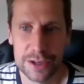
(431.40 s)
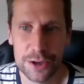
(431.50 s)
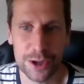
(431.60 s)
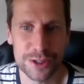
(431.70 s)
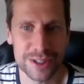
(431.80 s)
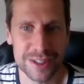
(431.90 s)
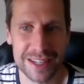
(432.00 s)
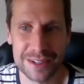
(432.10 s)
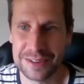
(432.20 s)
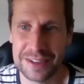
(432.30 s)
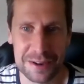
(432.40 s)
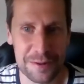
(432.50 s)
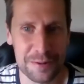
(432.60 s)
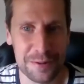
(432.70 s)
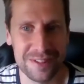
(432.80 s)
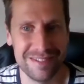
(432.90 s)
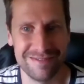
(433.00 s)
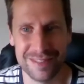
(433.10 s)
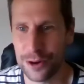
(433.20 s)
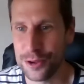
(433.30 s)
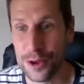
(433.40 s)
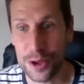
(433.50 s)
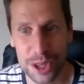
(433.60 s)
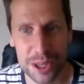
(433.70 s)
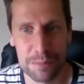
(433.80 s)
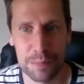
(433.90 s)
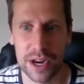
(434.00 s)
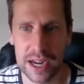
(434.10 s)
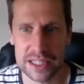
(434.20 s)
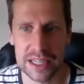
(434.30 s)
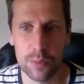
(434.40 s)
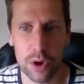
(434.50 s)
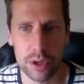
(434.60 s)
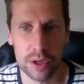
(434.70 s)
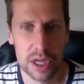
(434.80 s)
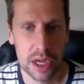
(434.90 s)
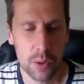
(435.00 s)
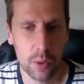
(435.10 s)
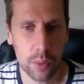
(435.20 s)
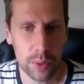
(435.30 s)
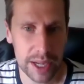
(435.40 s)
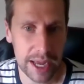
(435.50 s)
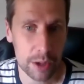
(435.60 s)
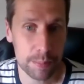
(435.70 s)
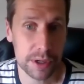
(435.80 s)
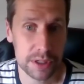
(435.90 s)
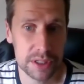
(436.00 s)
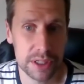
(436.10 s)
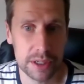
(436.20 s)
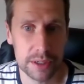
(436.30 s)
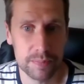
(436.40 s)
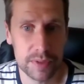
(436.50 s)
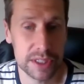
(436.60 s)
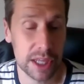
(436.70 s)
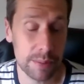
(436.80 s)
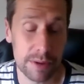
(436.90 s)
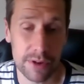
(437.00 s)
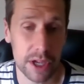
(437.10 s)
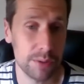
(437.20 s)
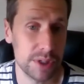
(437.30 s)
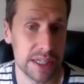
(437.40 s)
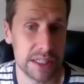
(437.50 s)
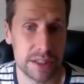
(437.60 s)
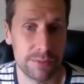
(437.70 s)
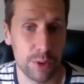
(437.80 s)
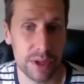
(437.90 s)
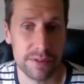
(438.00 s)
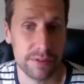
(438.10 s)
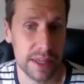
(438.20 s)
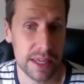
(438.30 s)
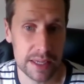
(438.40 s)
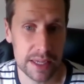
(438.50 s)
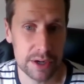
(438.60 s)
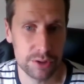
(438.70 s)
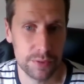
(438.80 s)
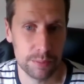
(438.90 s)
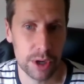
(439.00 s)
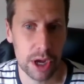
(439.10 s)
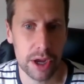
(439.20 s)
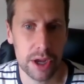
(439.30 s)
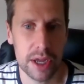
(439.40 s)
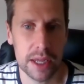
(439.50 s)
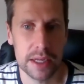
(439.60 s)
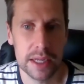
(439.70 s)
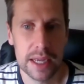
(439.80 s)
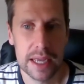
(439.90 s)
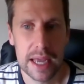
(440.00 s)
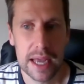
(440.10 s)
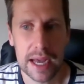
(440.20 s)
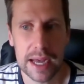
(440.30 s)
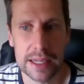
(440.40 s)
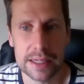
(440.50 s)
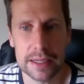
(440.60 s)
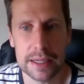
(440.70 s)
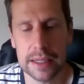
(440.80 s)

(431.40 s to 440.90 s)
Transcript: not just in, you know, our youth, but actually what will help us to still be following Jesus 40, 50 years from now. And